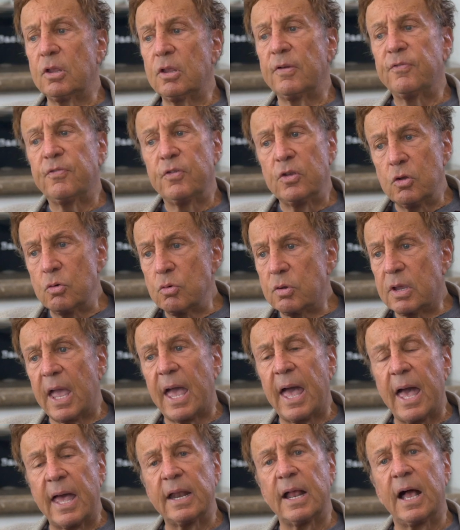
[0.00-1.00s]
If you
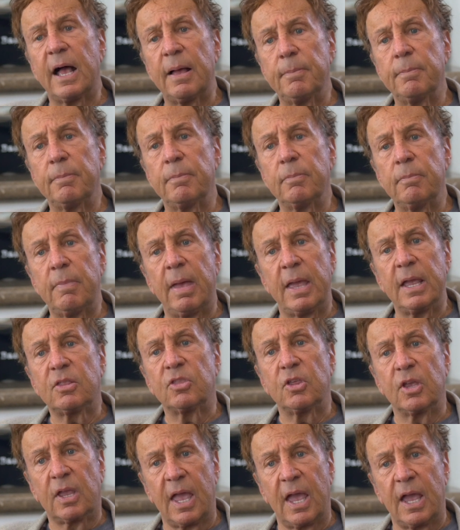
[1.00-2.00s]
cannot
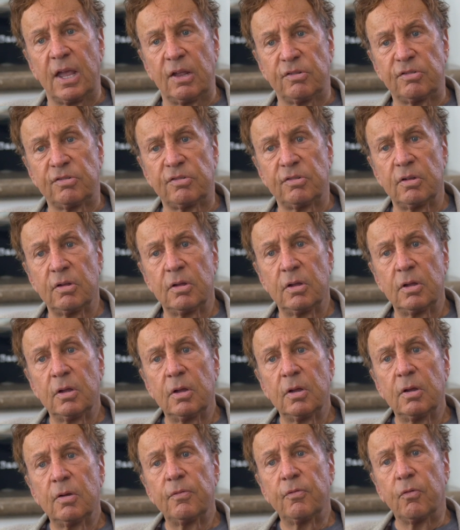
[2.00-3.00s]
make the case
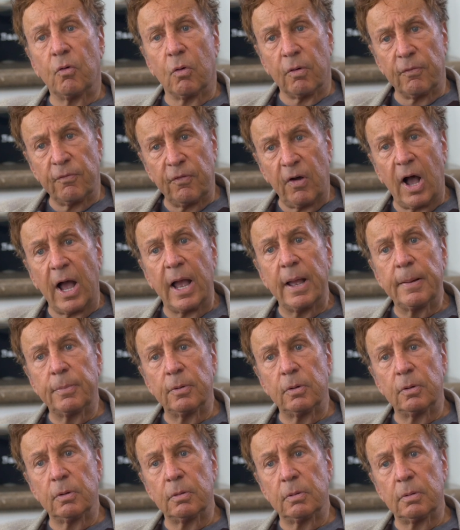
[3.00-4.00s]
for a
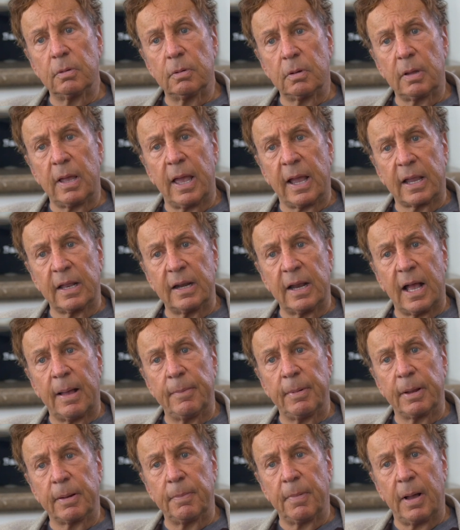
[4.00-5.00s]
viable
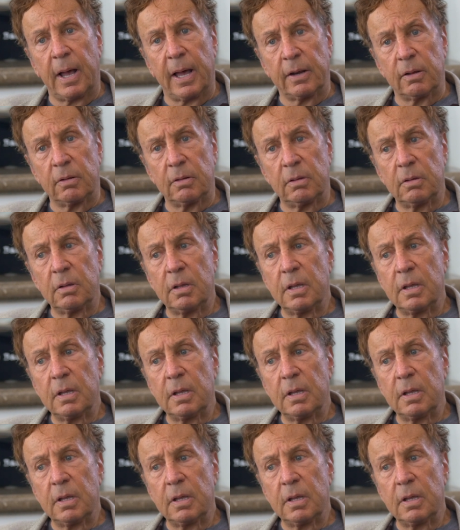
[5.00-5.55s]
economic model,